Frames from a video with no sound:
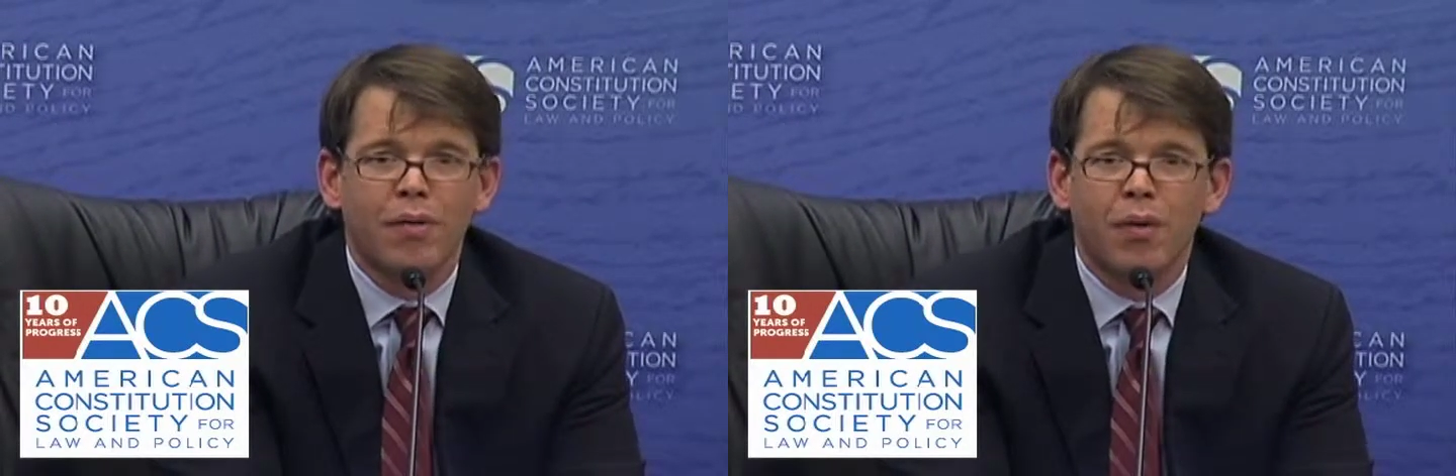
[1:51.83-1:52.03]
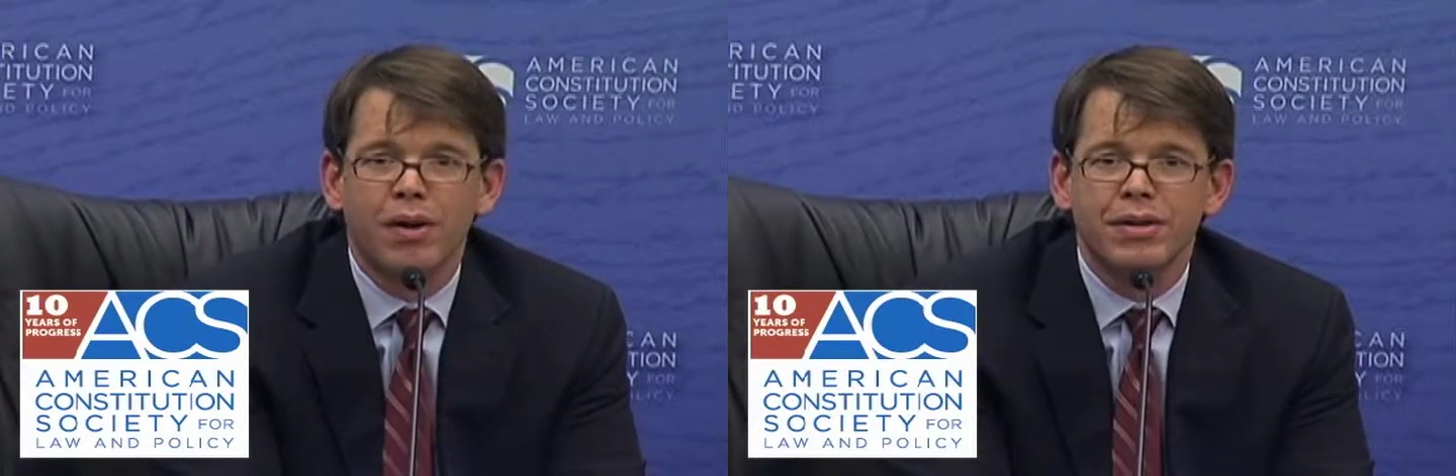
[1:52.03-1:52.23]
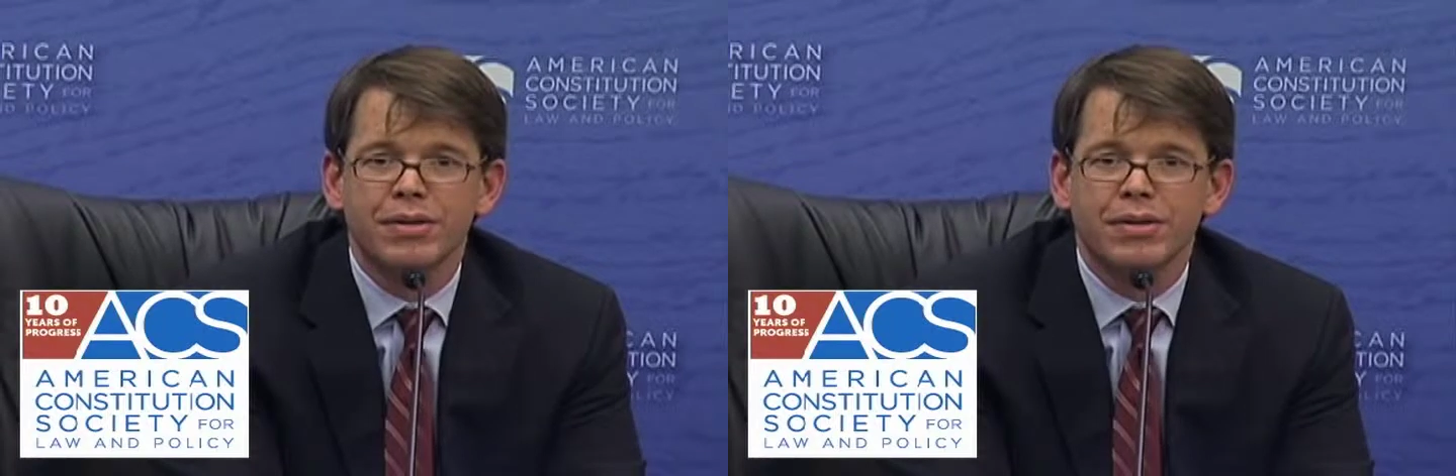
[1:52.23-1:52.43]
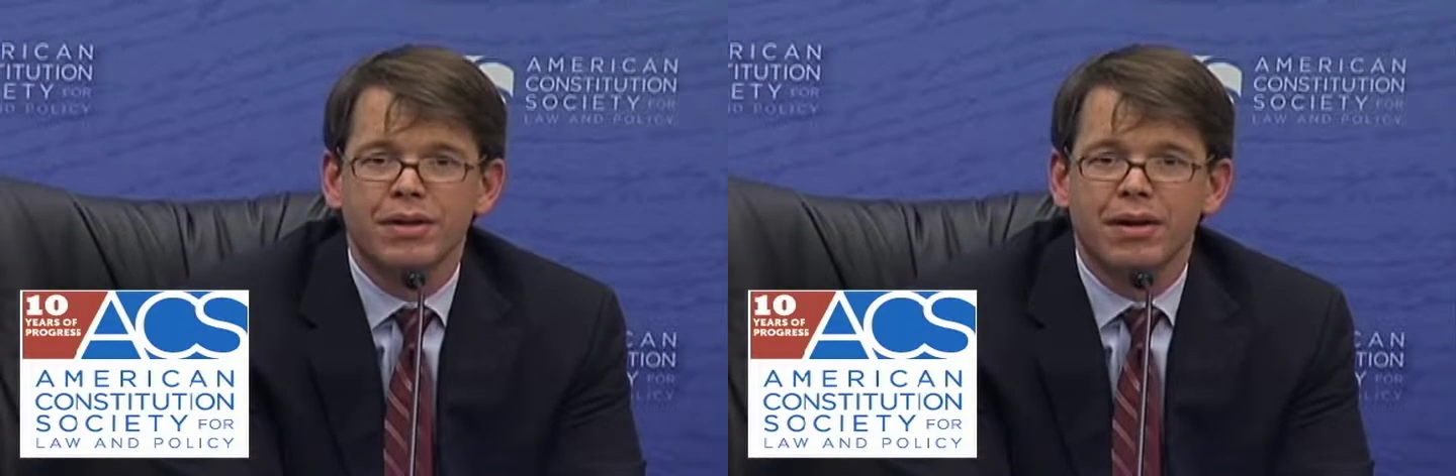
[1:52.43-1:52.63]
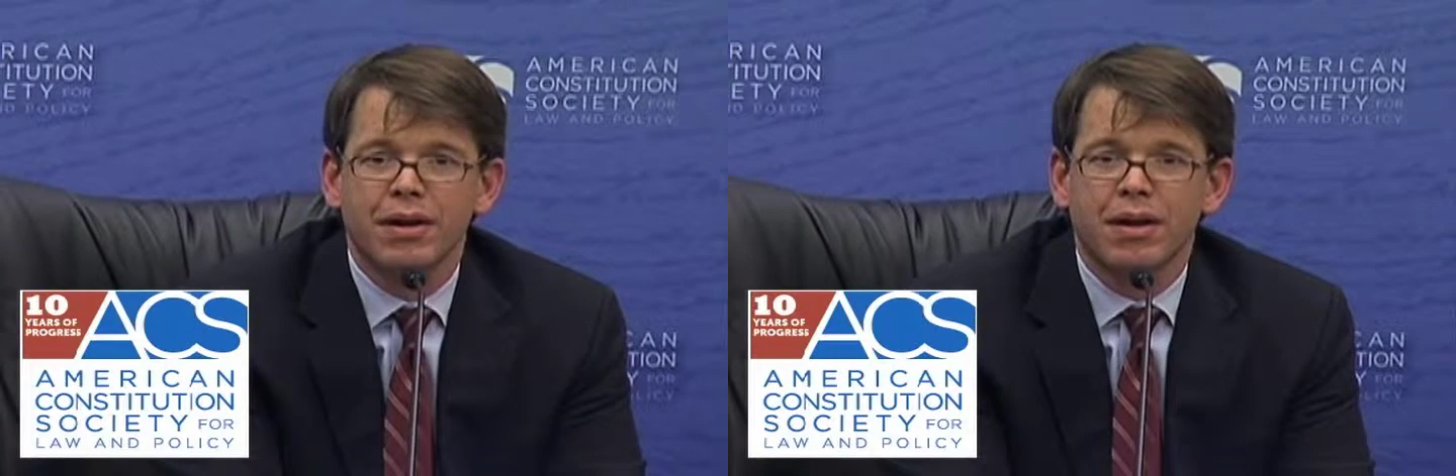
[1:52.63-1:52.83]
was
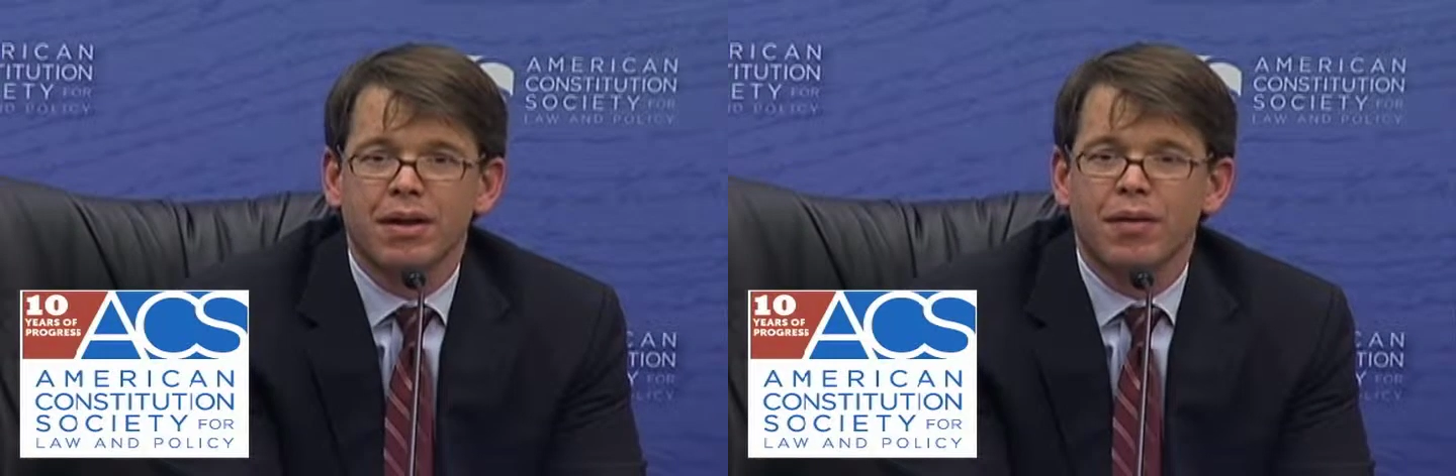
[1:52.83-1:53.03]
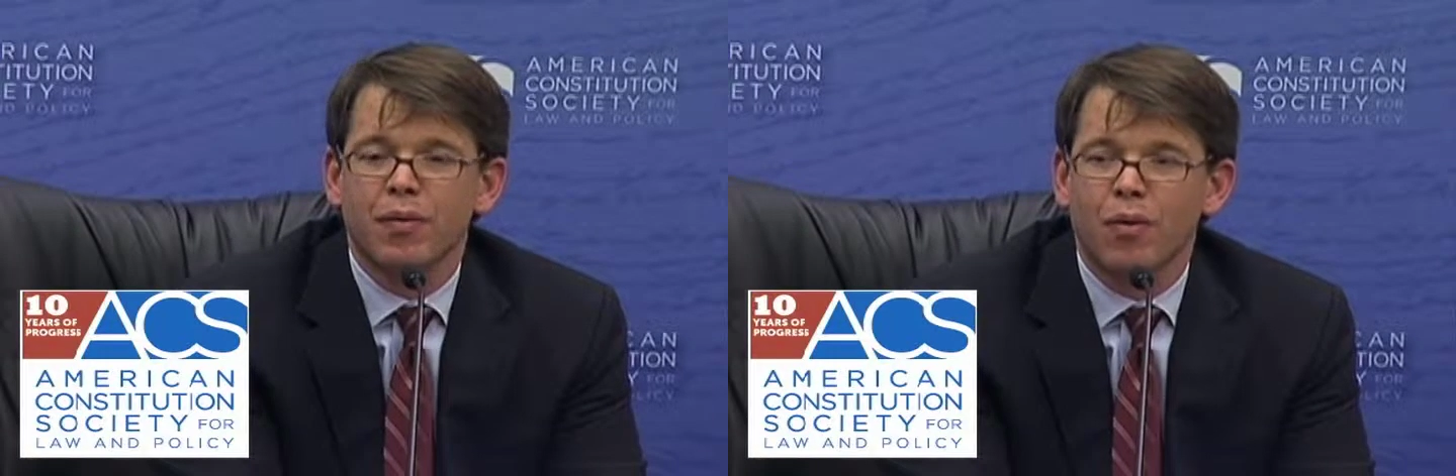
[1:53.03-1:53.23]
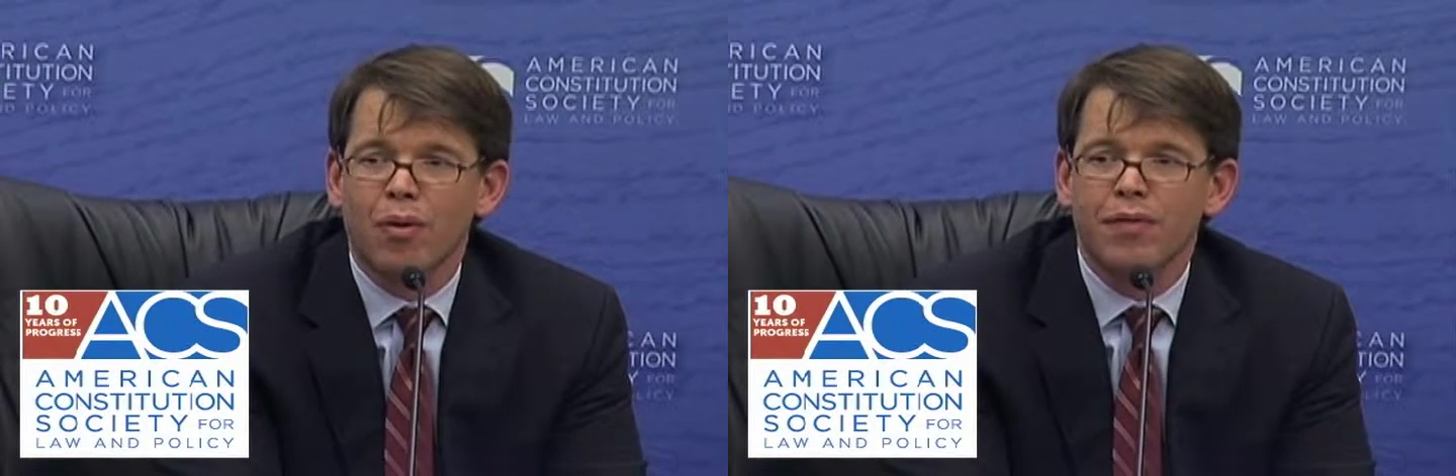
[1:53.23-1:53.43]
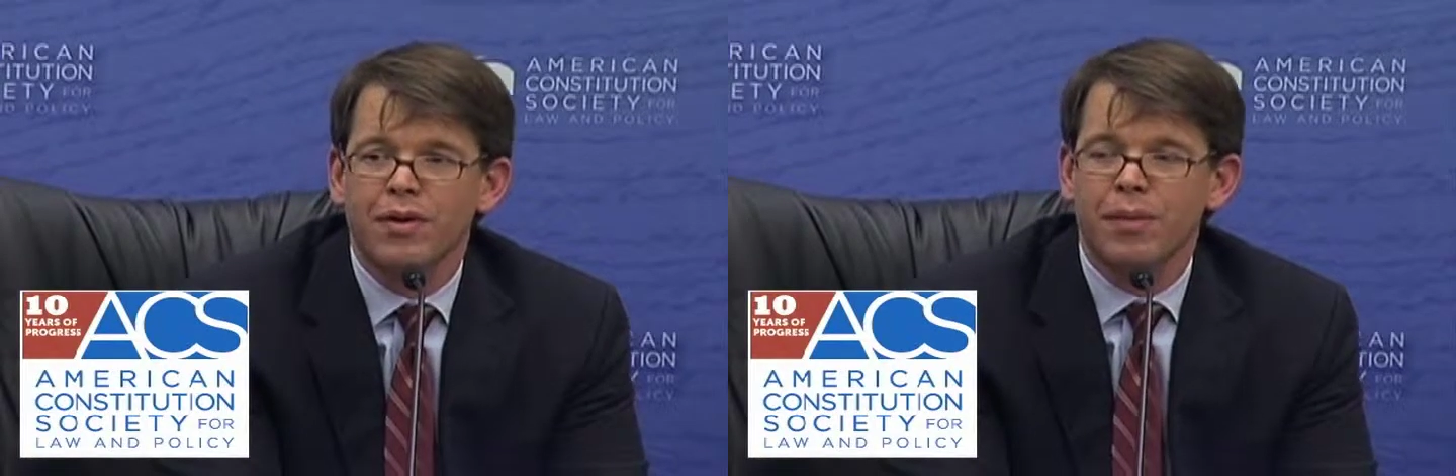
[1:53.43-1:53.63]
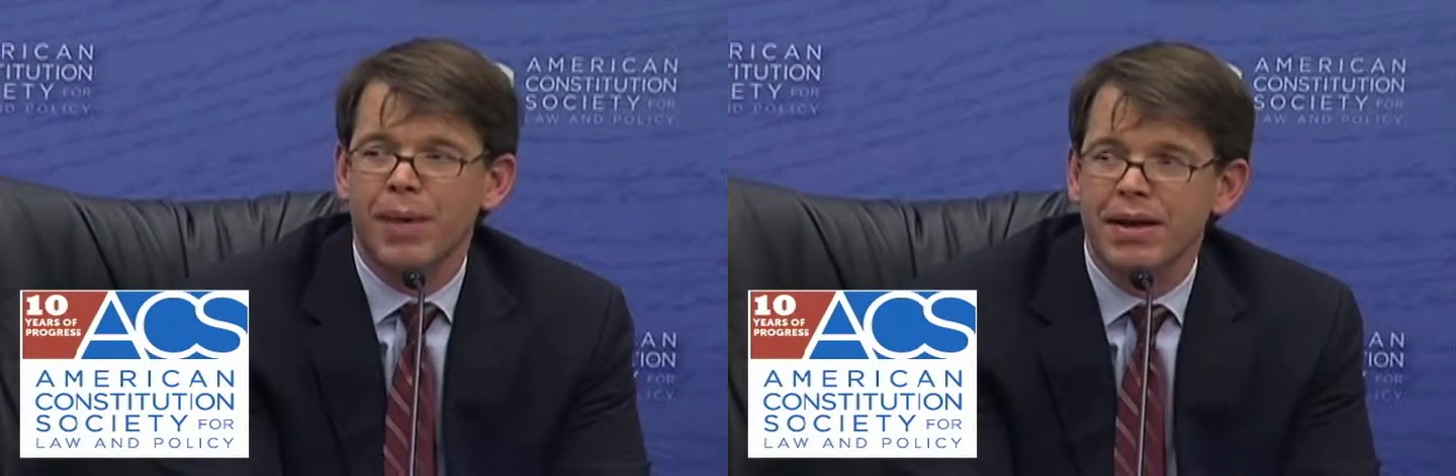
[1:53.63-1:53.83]
the War of
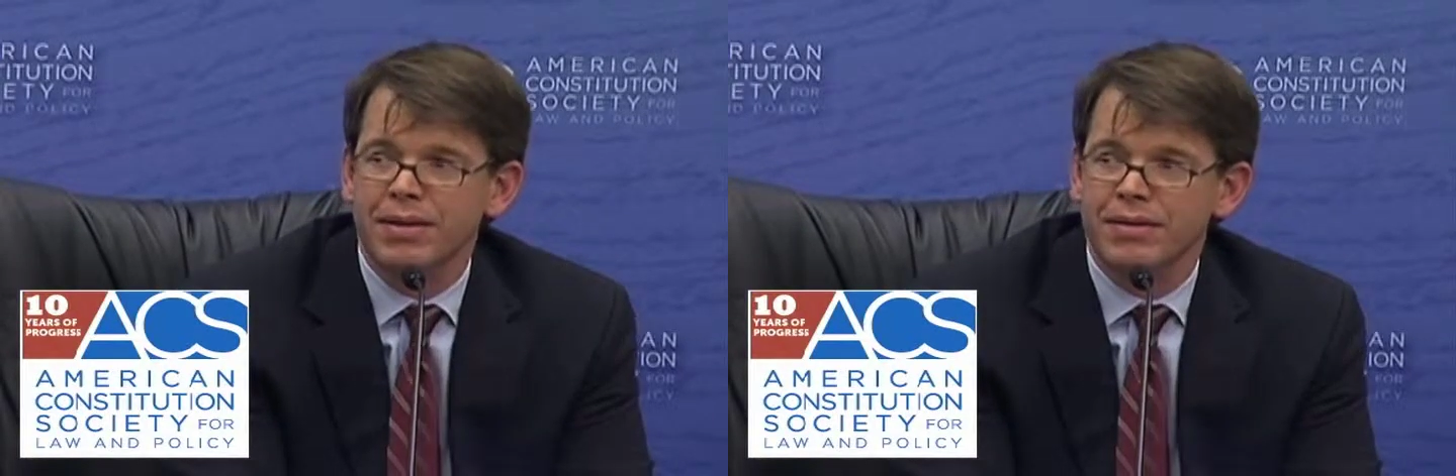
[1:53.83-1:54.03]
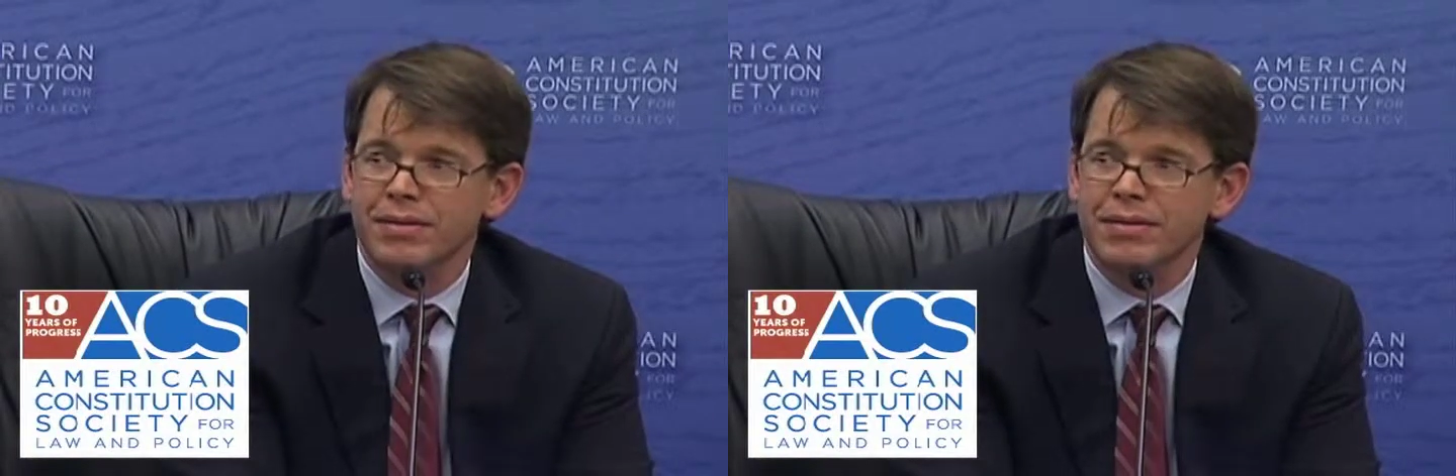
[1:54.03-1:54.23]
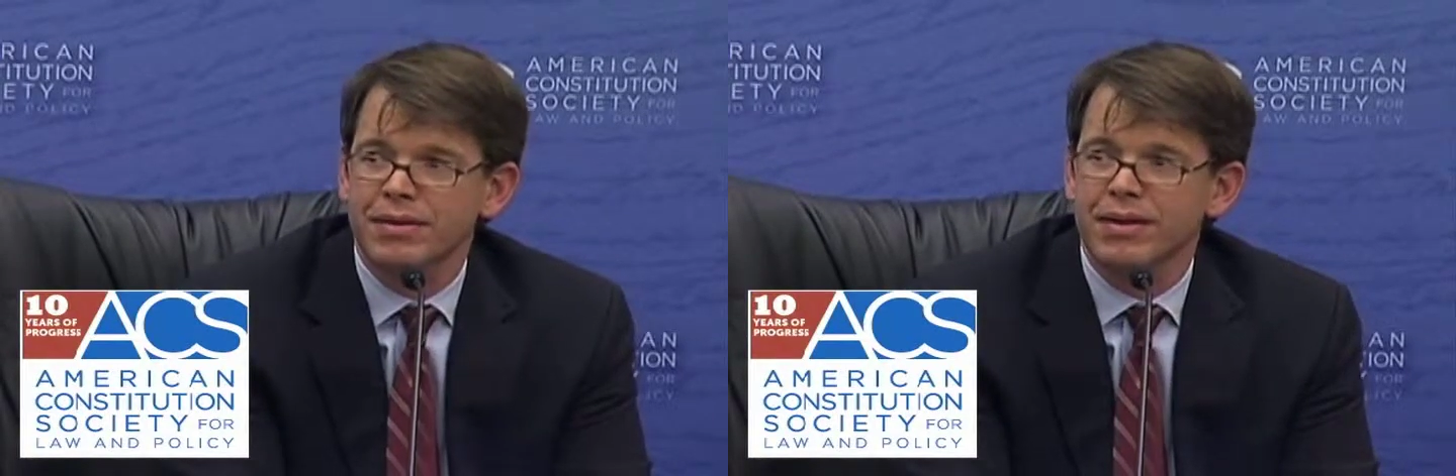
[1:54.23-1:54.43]
Independence.